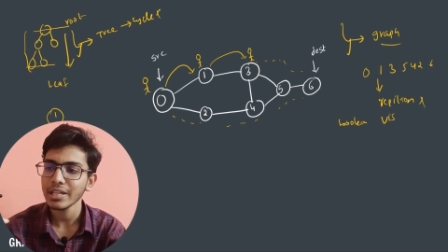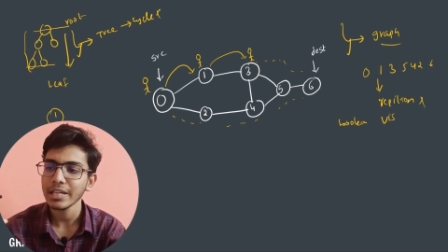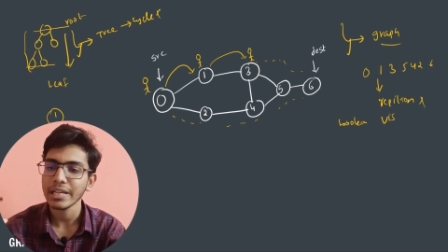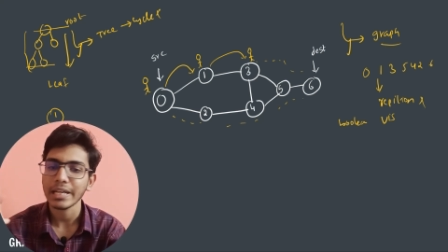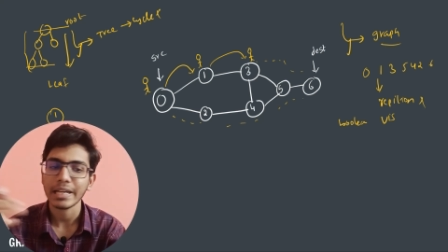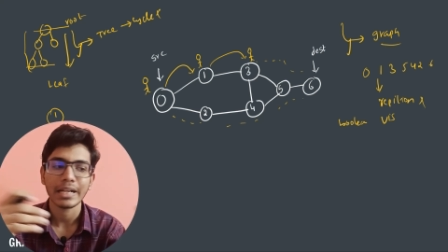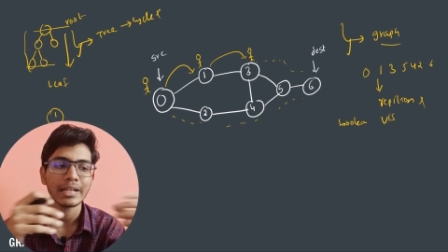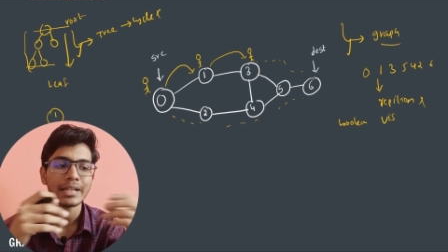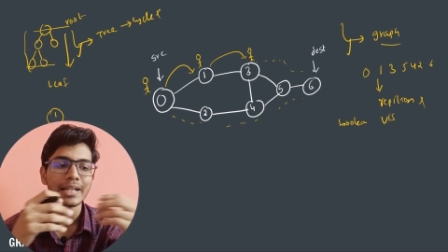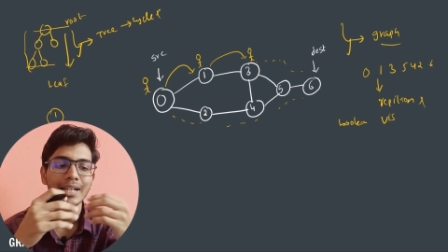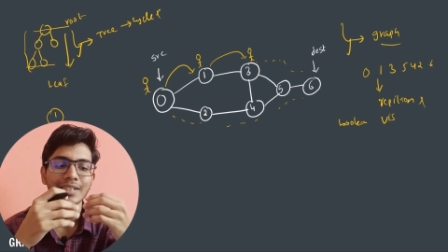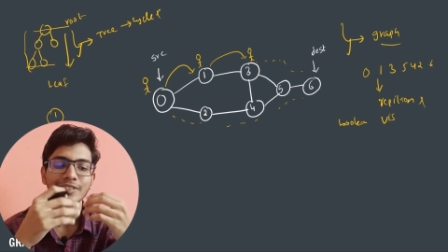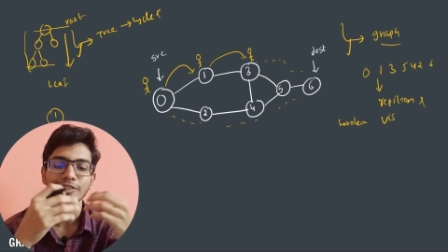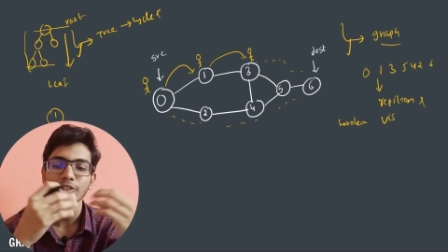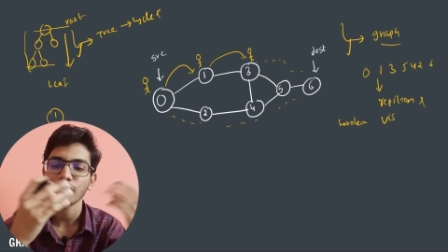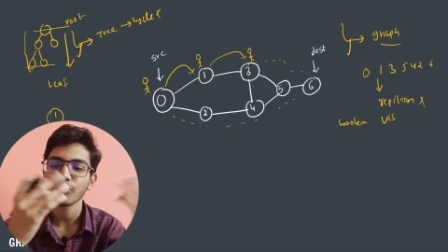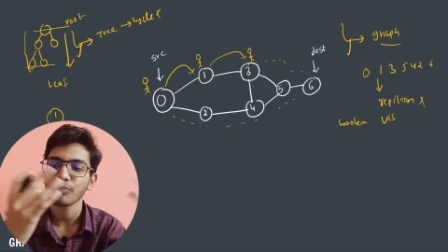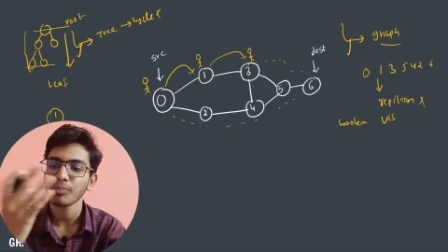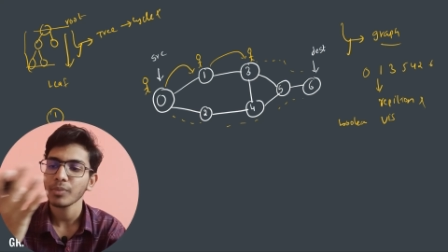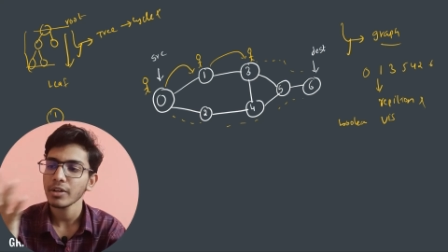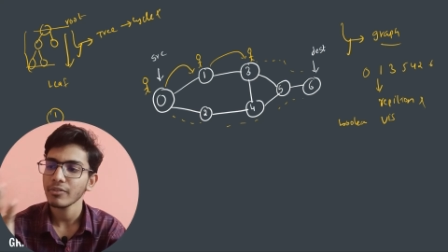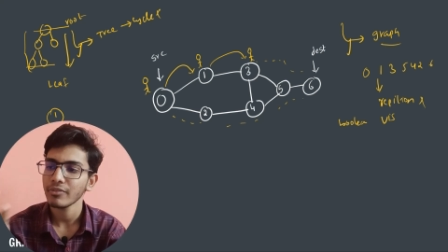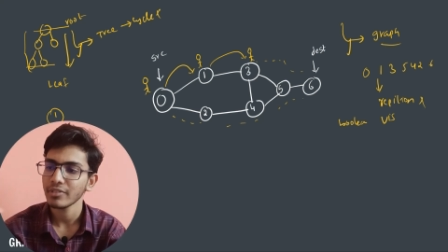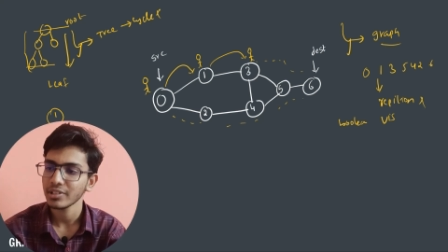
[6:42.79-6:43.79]
index of
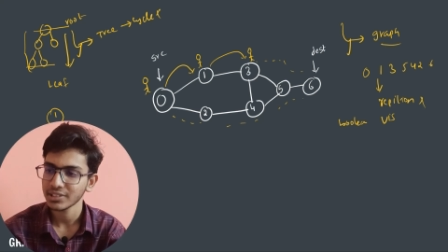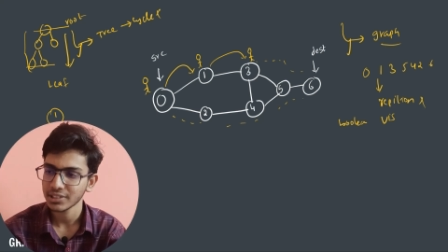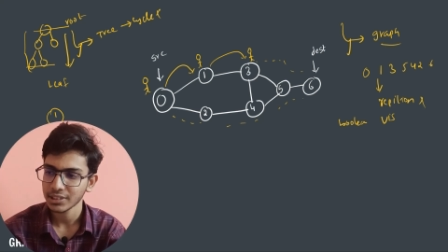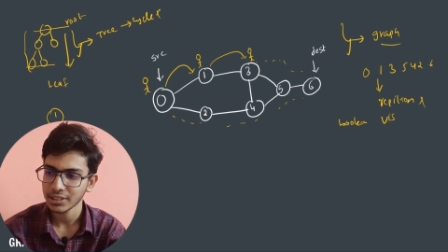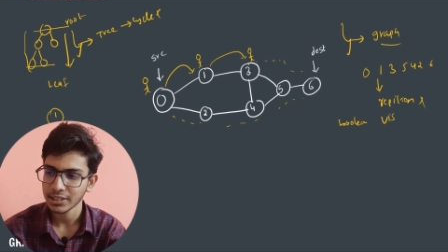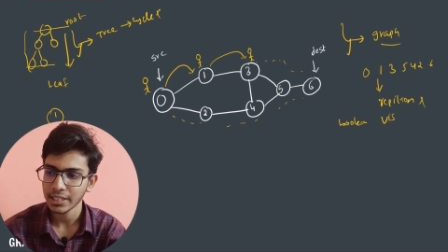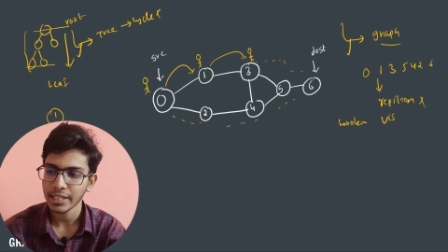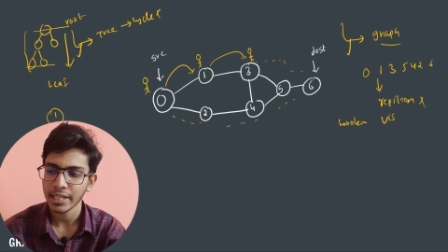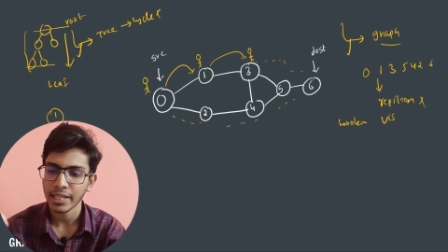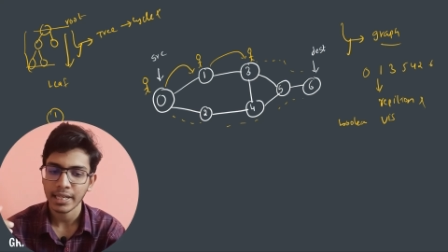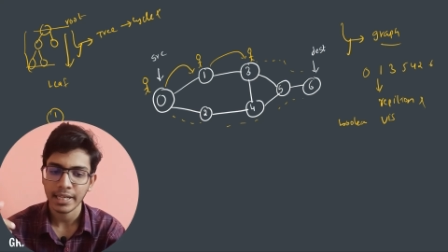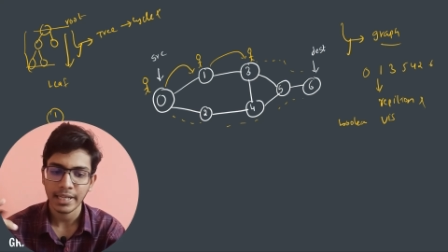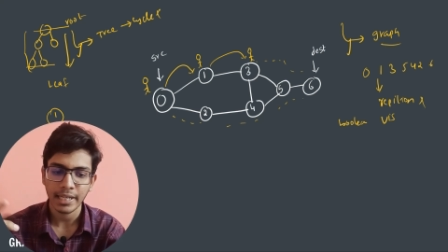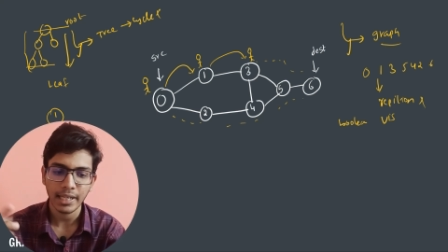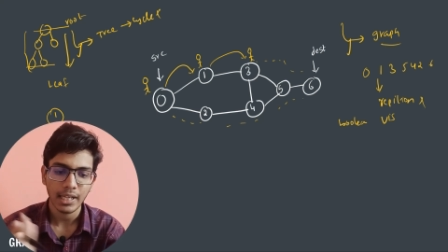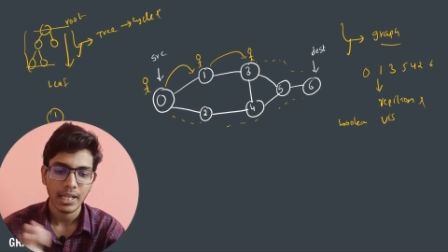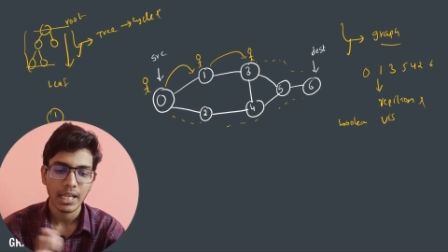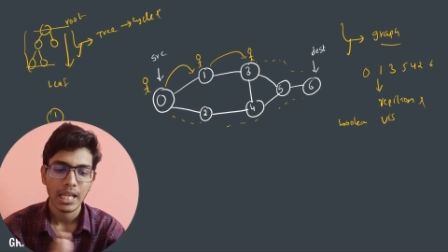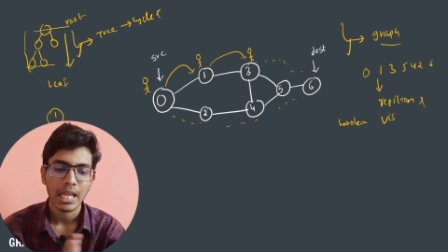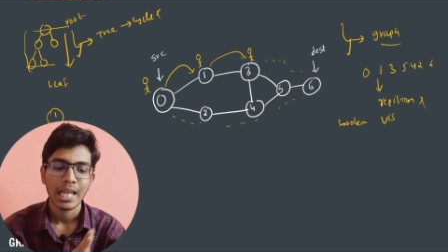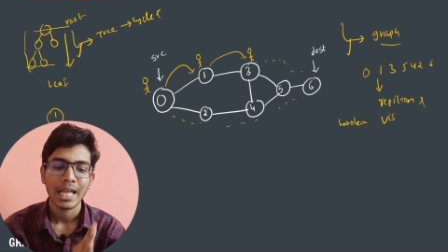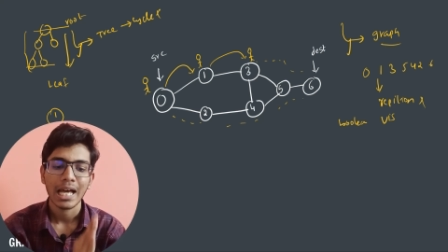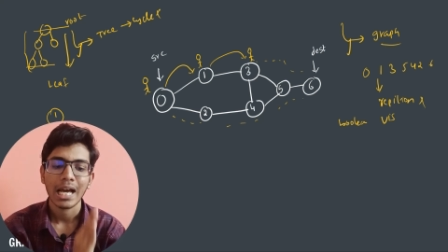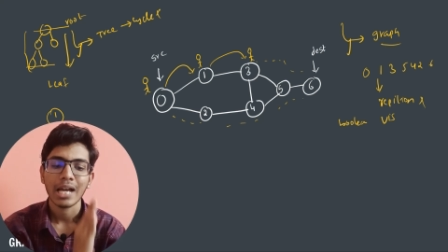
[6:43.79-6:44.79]
my visited array,
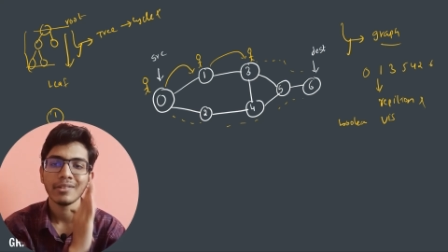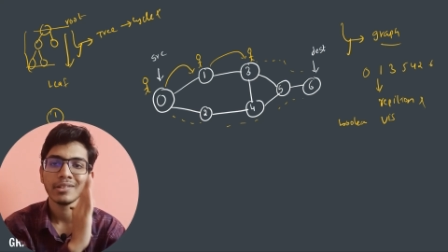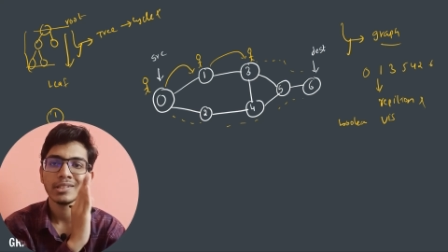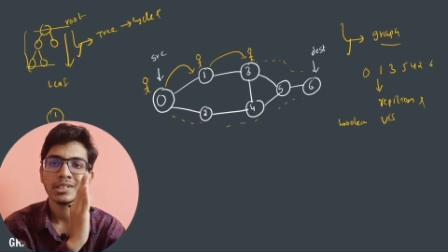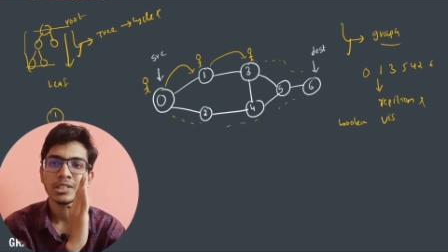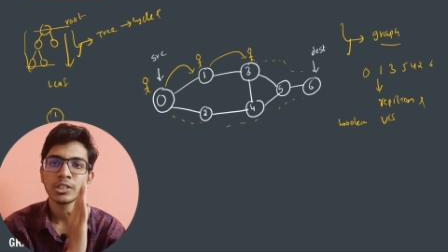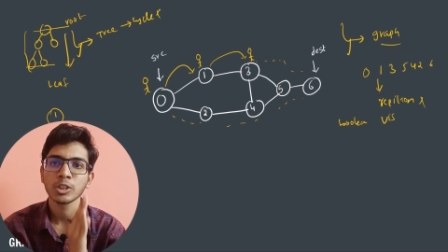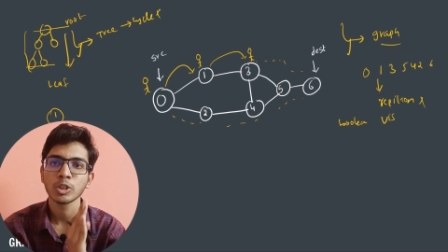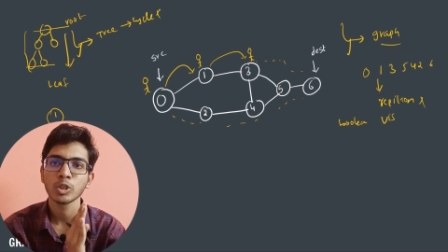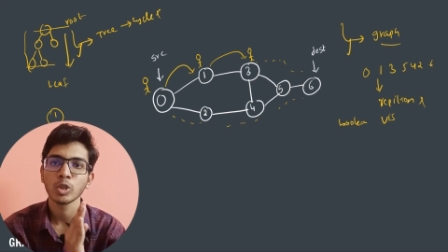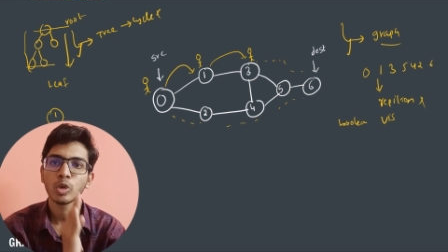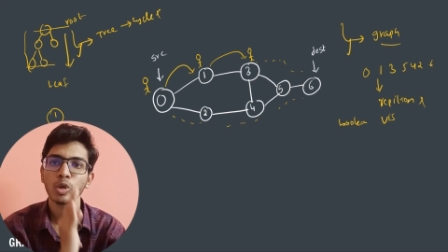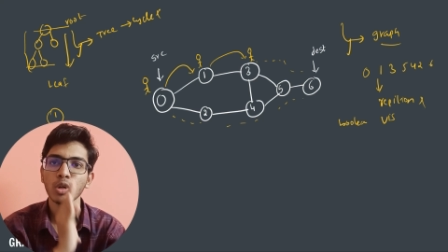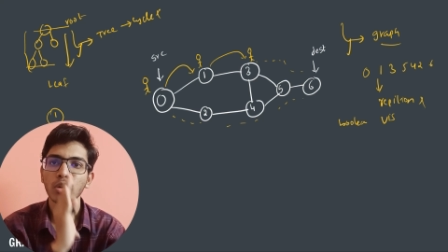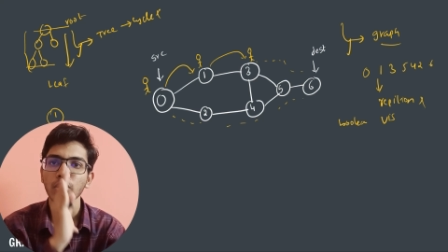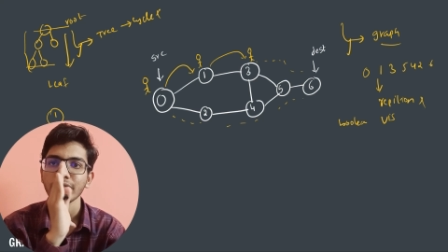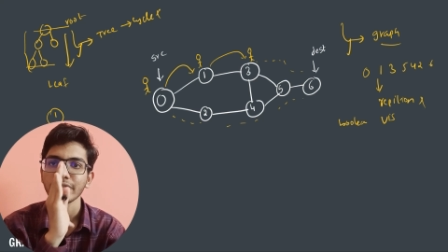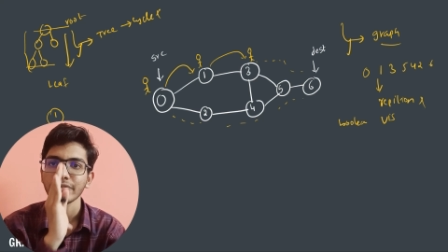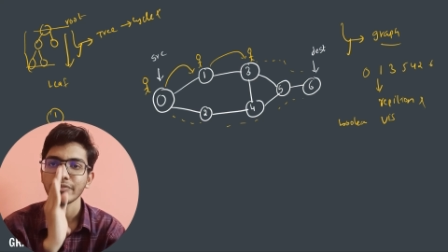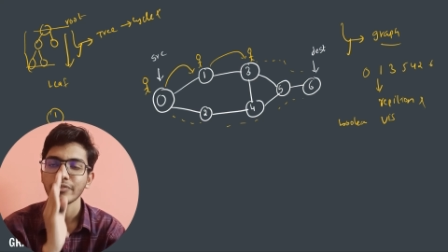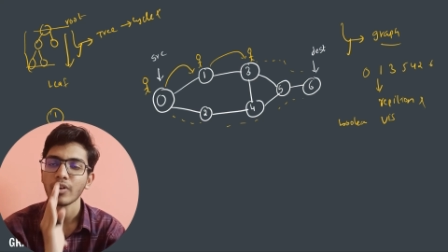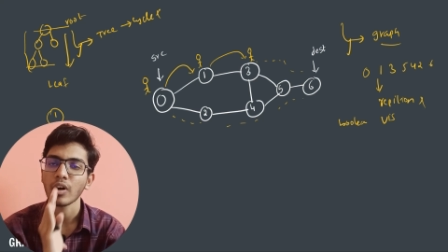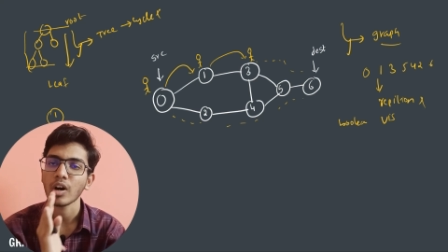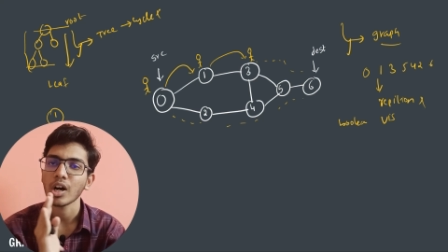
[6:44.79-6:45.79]
I will store
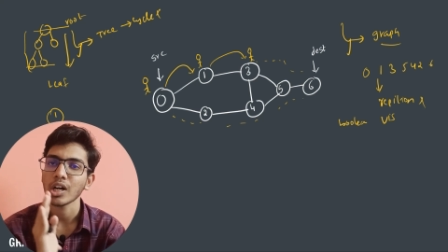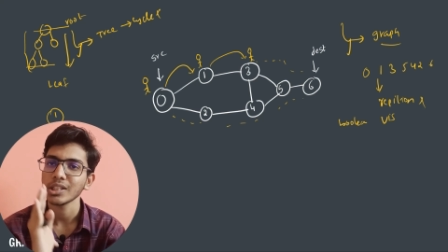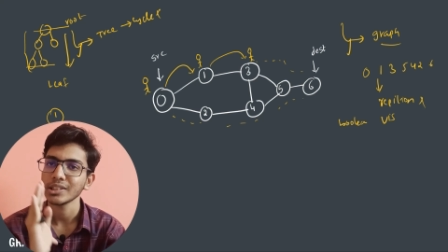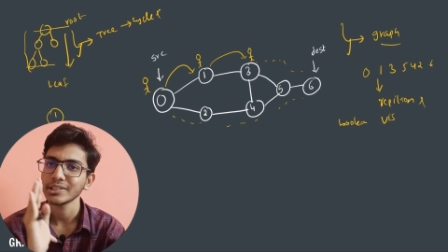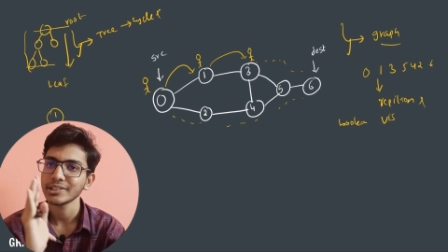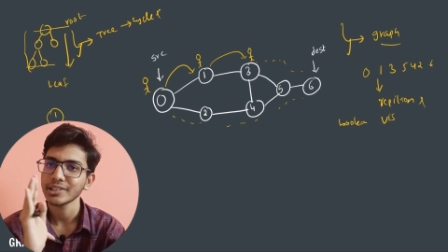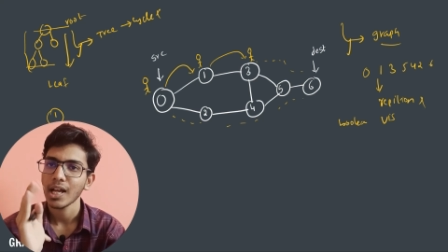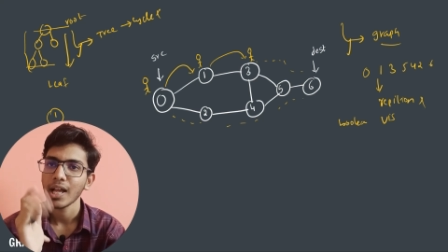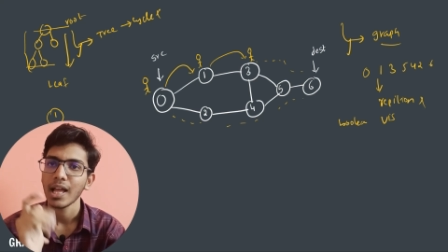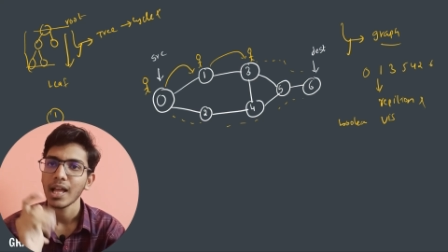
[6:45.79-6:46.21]
false,